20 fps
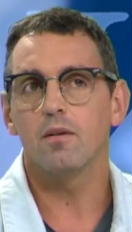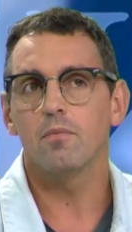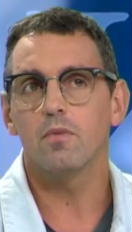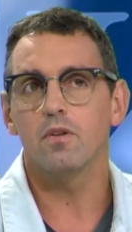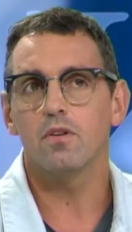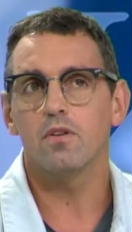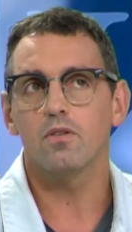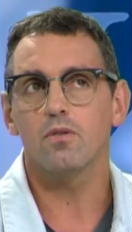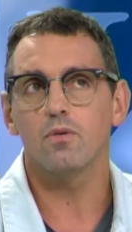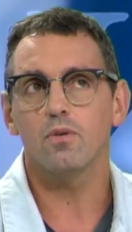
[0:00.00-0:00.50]

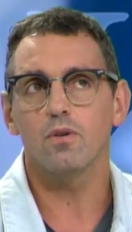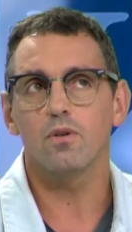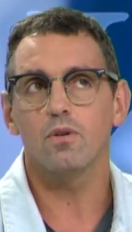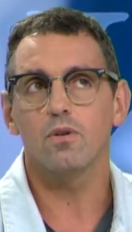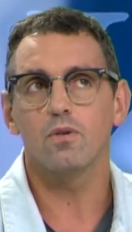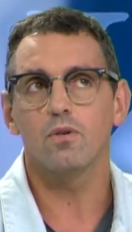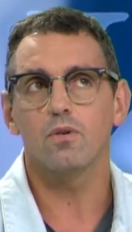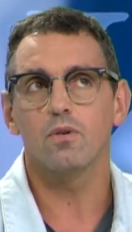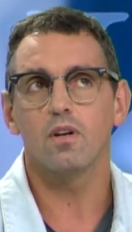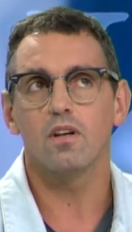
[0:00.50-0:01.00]
It's
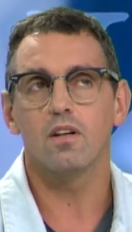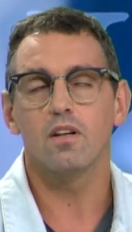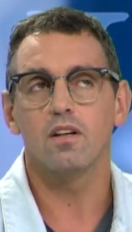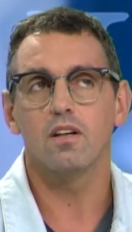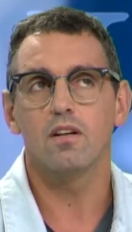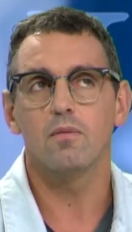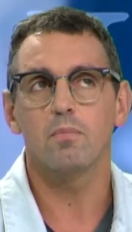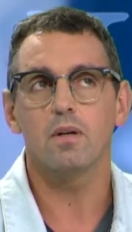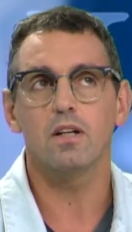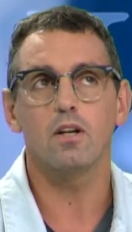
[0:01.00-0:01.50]
through
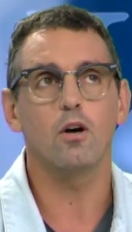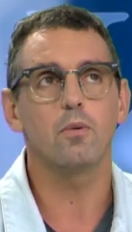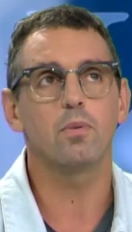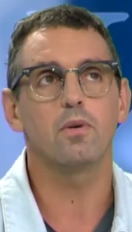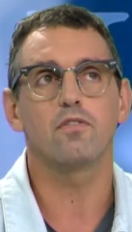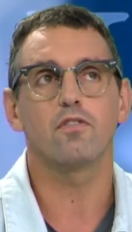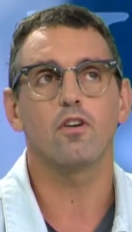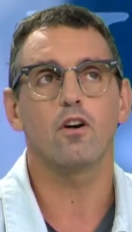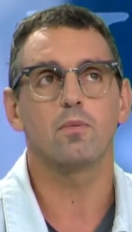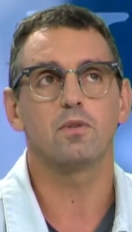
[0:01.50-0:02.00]
being
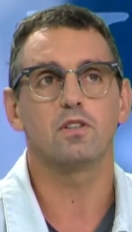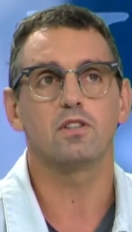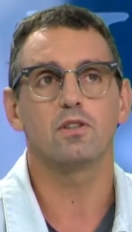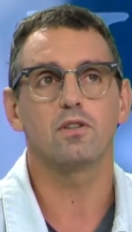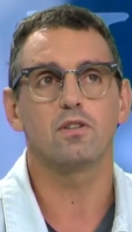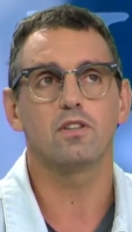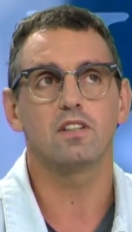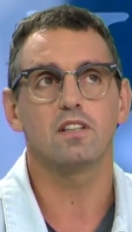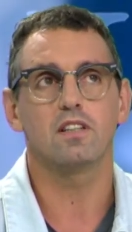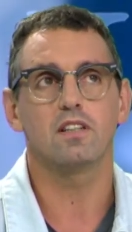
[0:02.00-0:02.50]
open for
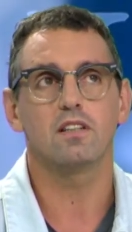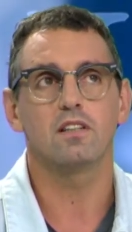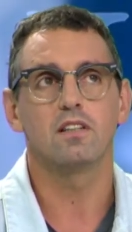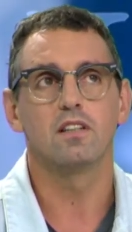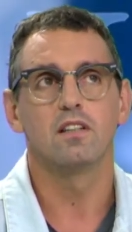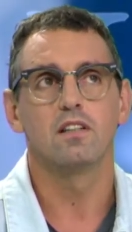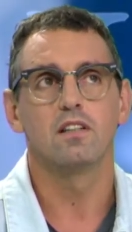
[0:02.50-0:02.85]
opportunity.